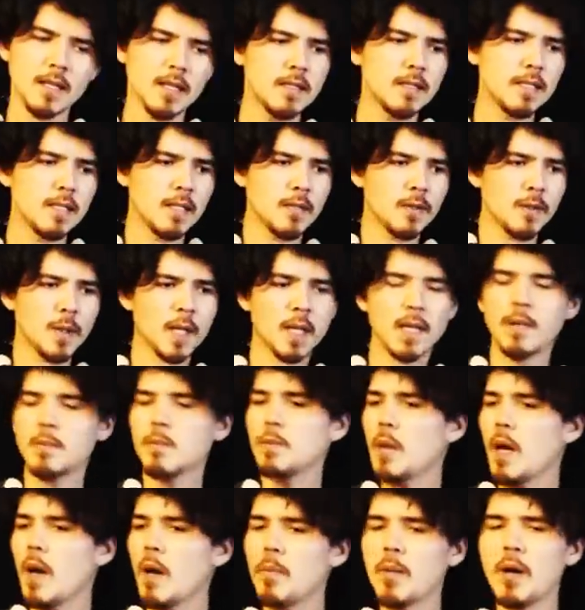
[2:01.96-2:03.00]
continuing
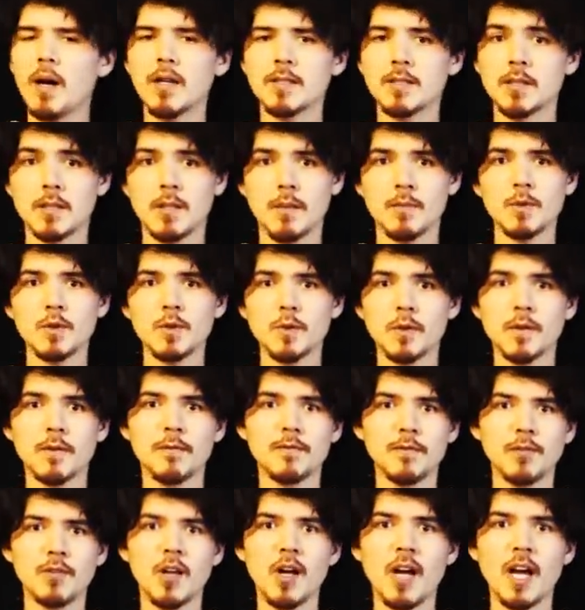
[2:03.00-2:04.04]
up upon some sort
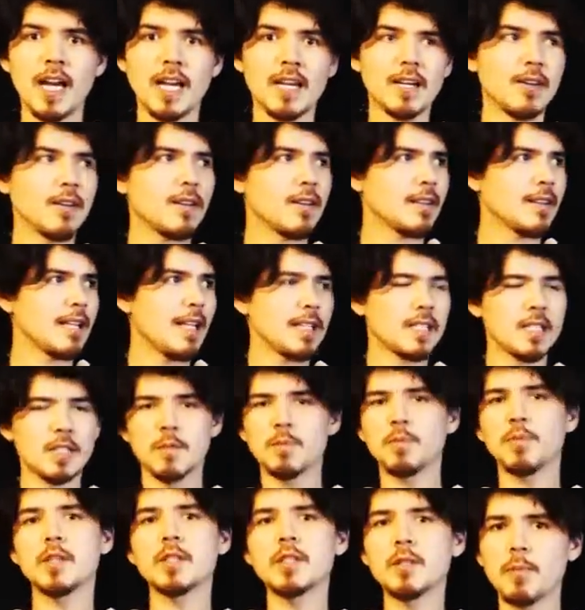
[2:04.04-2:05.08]
of line that
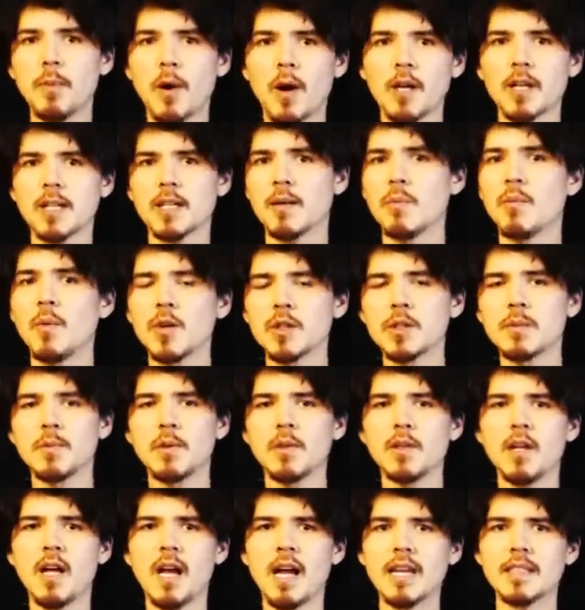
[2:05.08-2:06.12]
splits apart into
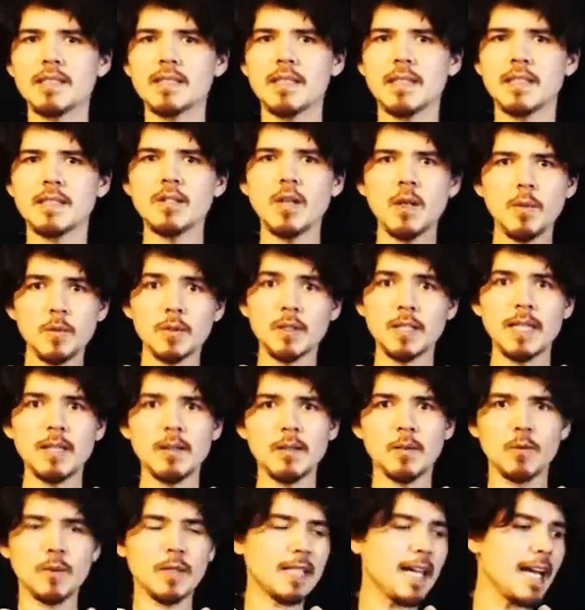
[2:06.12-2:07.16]
multiple lines, and it's almost
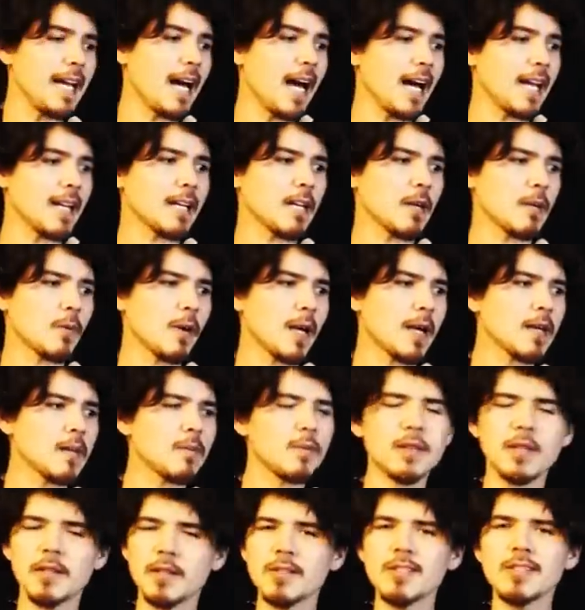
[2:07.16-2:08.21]
chaotic and random,
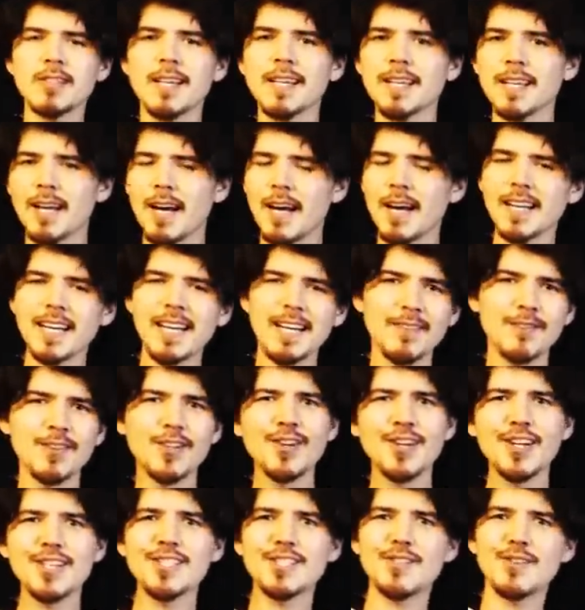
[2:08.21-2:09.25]
but there's like kind of a
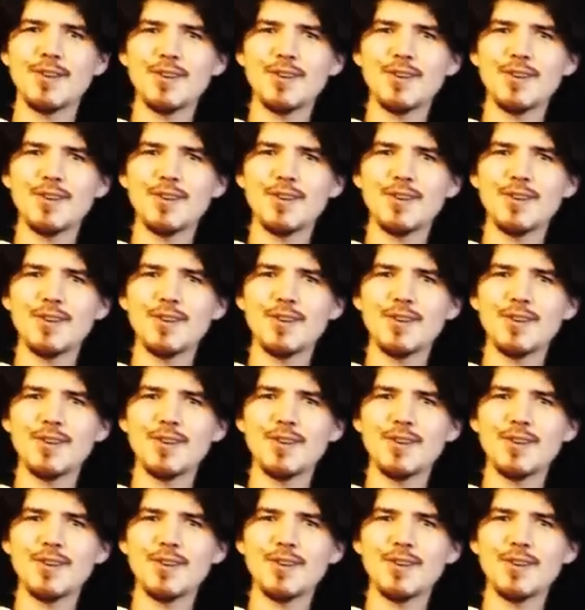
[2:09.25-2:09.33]
crazy